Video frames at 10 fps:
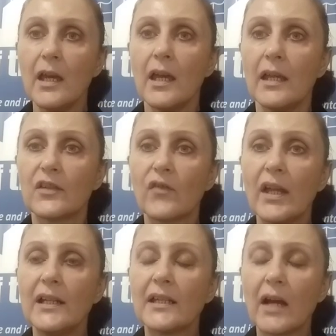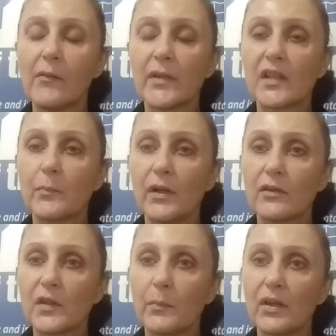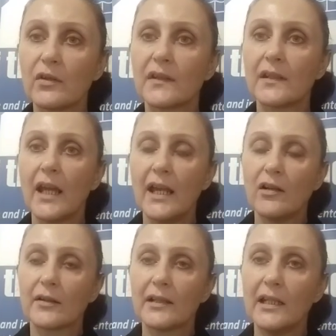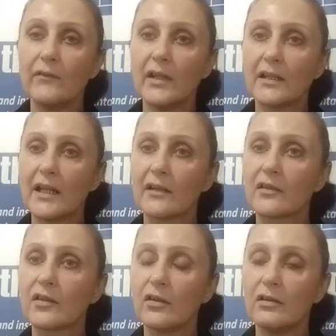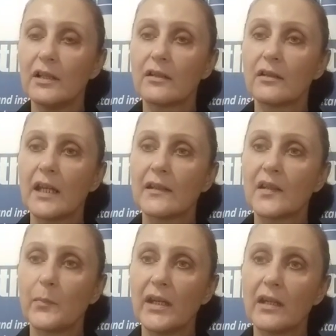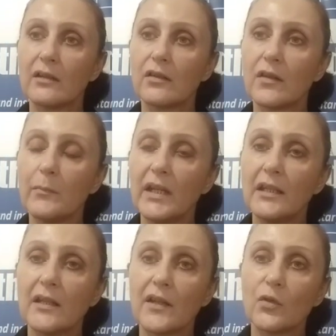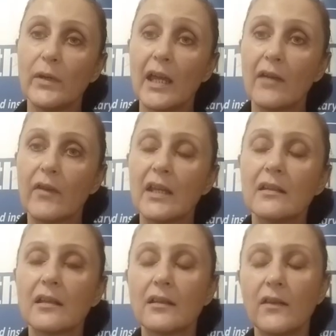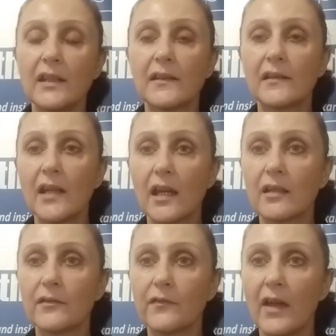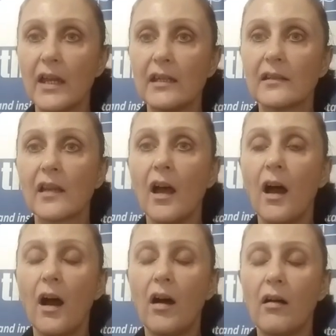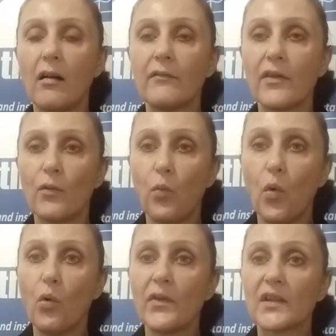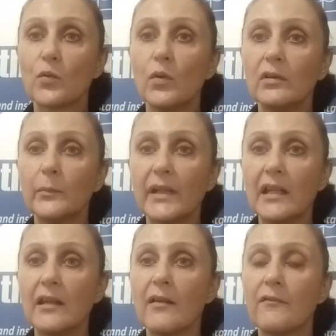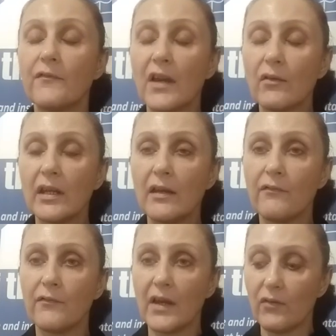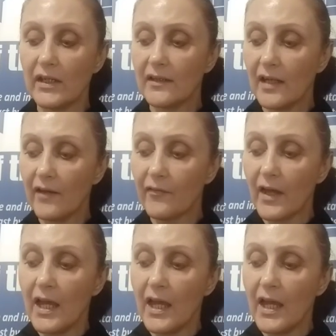Israeli government spokesperson Eylon Levy announced earlier today, speaking to the media, that we have entered the second phase of the war. This will be very, very tough.